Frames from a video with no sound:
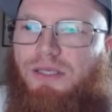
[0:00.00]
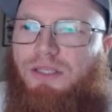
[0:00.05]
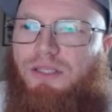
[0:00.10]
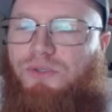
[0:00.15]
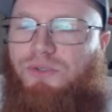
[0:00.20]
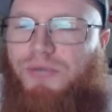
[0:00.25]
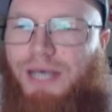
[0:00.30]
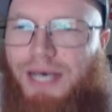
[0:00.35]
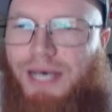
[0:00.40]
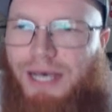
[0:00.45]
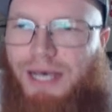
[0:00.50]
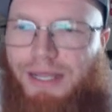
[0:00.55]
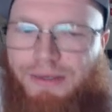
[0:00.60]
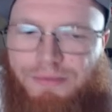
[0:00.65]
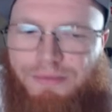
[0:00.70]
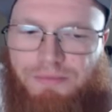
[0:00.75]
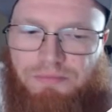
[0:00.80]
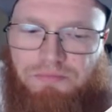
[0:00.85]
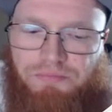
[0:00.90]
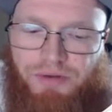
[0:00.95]
You got
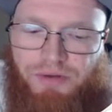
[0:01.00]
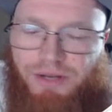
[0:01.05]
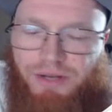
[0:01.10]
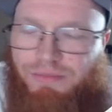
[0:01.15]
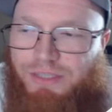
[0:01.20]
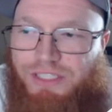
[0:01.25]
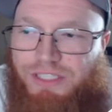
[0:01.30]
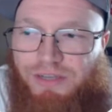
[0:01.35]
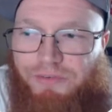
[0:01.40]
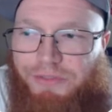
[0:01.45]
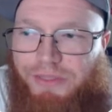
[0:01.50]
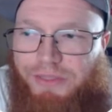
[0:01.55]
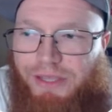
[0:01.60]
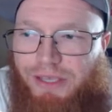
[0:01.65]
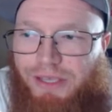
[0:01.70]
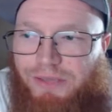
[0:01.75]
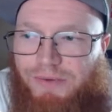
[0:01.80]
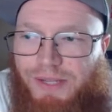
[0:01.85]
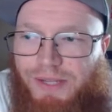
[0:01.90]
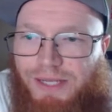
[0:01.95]
pretty much
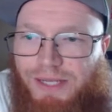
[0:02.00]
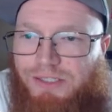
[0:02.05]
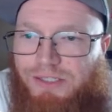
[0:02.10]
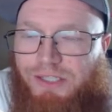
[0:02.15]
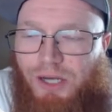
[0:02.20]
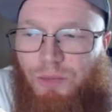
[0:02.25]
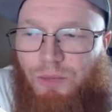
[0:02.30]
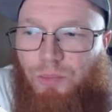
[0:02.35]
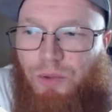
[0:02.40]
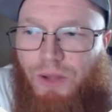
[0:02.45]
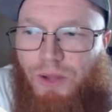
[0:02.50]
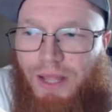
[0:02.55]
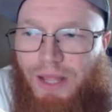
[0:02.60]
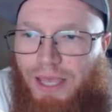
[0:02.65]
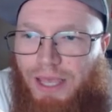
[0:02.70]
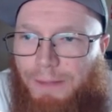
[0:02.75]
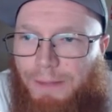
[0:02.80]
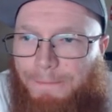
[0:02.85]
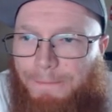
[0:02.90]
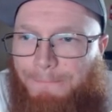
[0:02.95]
everything you need to start
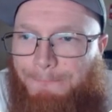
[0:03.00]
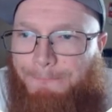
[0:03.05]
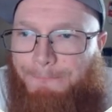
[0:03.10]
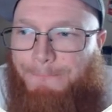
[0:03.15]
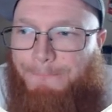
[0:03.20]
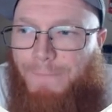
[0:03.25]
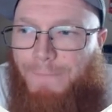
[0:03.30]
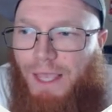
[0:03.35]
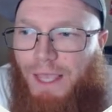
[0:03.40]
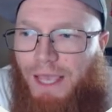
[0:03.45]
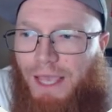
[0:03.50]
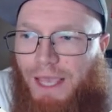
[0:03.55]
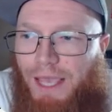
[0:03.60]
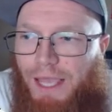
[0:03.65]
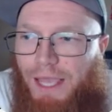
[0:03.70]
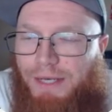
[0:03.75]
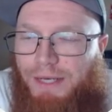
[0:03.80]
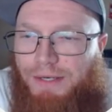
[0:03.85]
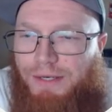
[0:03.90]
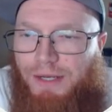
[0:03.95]
playing,
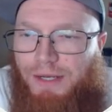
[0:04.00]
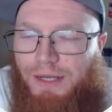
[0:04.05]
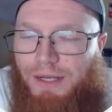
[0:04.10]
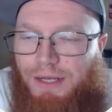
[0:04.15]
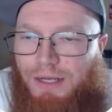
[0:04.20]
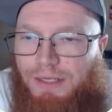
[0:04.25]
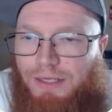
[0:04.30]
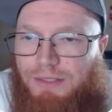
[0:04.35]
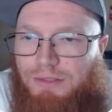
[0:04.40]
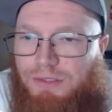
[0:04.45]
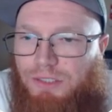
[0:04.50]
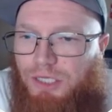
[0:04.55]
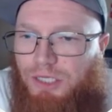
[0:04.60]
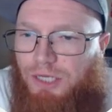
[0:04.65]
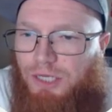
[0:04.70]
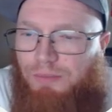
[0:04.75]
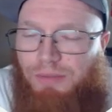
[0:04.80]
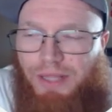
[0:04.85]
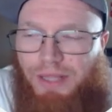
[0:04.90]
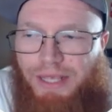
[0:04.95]
and
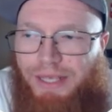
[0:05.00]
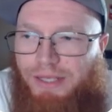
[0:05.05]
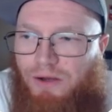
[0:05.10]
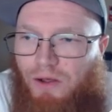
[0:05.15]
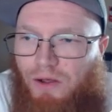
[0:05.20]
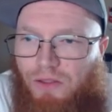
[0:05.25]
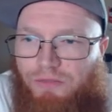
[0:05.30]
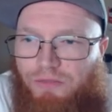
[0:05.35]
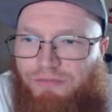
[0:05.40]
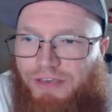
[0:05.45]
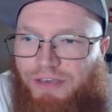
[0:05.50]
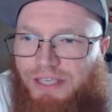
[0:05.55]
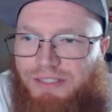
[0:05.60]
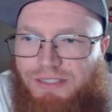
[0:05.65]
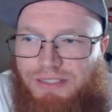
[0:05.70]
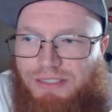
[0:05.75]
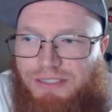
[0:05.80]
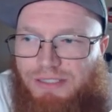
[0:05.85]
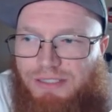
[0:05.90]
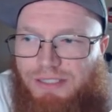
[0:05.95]
you're going to play in all the
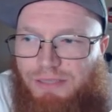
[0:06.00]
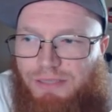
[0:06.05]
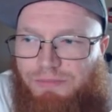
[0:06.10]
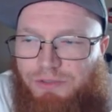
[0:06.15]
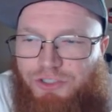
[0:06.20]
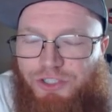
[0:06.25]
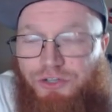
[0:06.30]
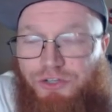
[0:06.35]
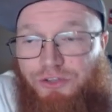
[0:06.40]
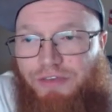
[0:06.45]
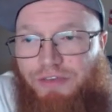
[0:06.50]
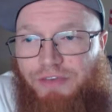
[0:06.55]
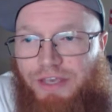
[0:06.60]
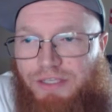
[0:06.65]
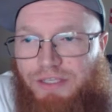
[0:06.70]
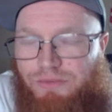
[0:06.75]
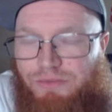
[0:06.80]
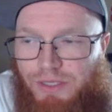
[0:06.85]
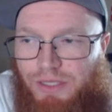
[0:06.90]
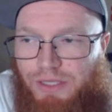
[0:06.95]
phases except the shooting
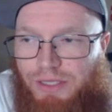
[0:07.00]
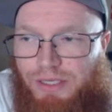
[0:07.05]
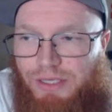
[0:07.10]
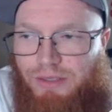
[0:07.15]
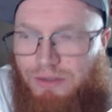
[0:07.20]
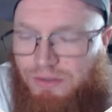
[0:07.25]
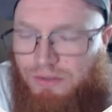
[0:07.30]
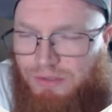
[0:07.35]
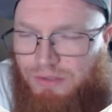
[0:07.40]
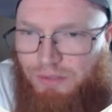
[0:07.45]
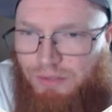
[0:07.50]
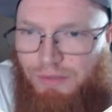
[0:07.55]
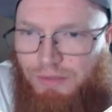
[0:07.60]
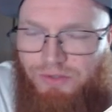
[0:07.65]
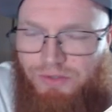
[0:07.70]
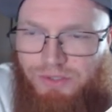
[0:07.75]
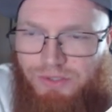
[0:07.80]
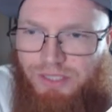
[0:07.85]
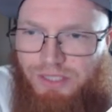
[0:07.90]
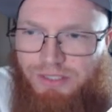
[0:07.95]
phase, really. Some of
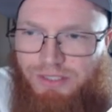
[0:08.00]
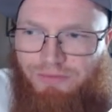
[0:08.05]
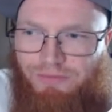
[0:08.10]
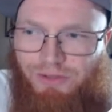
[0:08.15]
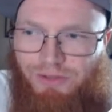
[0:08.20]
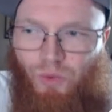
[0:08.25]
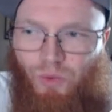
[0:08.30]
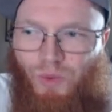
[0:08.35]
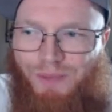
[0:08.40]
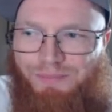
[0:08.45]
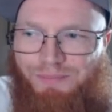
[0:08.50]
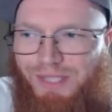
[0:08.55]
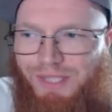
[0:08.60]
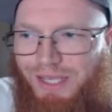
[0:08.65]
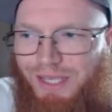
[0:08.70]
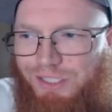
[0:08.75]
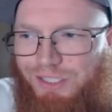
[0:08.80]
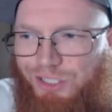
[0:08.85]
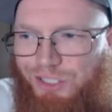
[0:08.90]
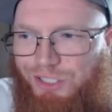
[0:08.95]
those things have little whips
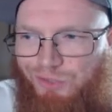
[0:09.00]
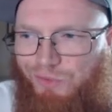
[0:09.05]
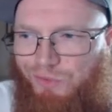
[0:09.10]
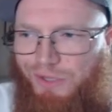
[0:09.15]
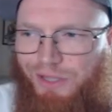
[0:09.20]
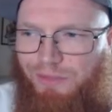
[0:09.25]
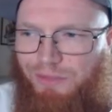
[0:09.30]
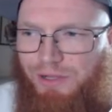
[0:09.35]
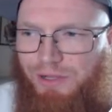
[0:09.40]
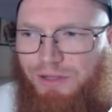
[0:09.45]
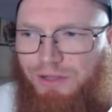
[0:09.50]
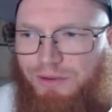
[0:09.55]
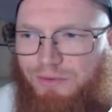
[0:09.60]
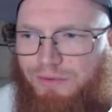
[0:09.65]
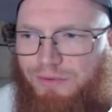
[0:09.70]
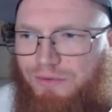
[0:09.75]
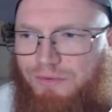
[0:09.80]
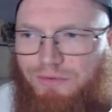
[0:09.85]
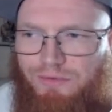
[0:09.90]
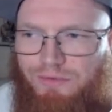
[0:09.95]
they can shoot with, but they're